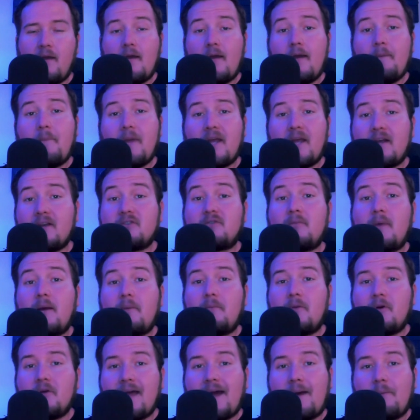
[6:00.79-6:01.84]
because
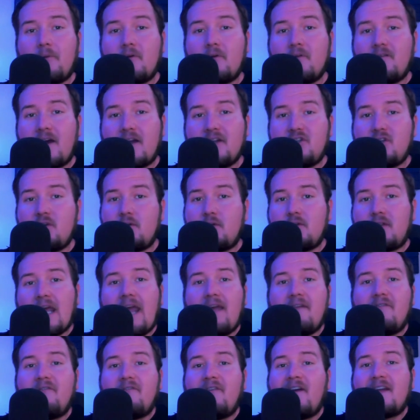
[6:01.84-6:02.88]
remember, that provides you with
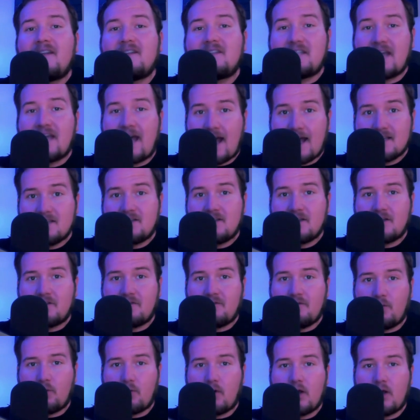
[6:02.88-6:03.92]
a fantastic
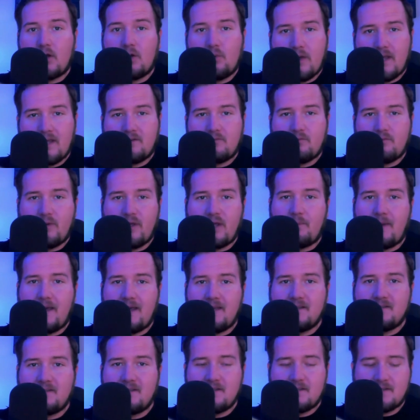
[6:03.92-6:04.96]
floor on a week-to-week
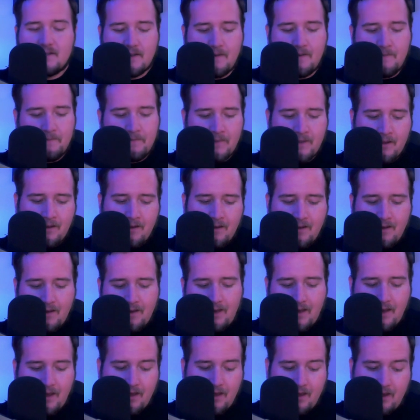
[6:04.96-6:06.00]
basis.
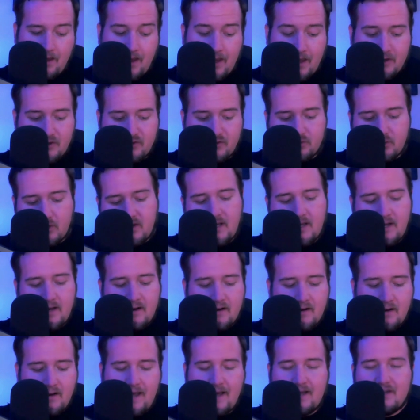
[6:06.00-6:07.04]
In his rookie year,
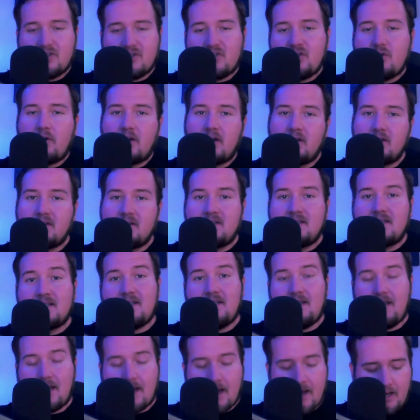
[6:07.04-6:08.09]
he had
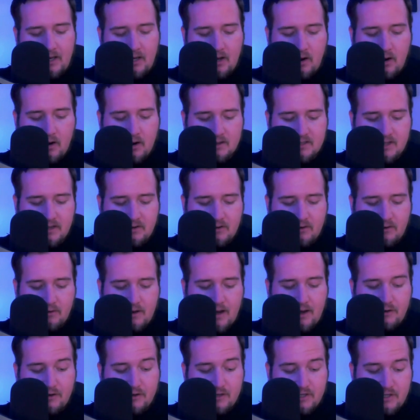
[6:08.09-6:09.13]
269 yards on the
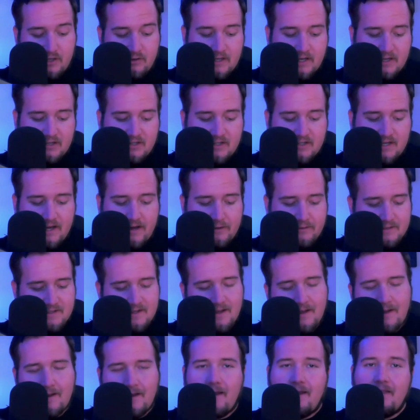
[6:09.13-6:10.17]
ground and 2 touchdowns.
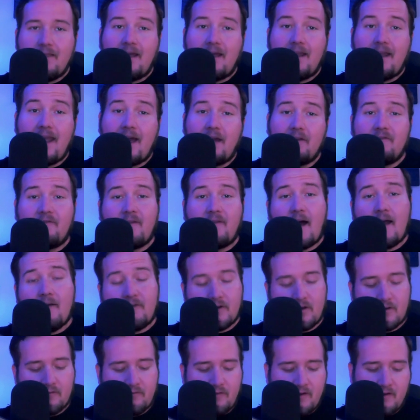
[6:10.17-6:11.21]
Then he had
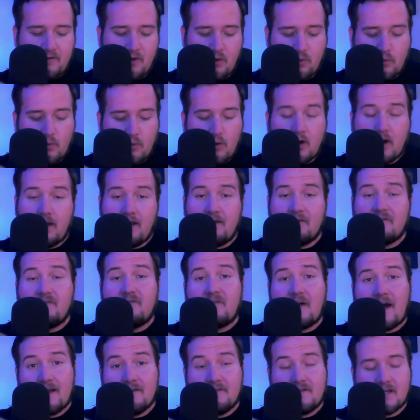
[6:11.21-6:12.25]
551 and
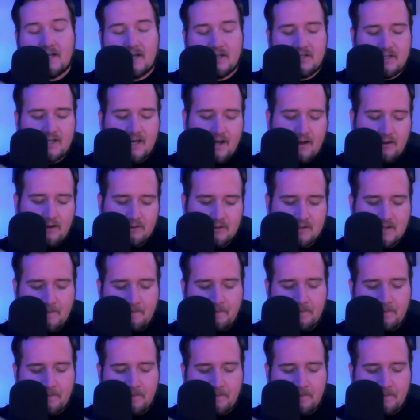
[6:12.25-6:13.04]
5 touchdowns,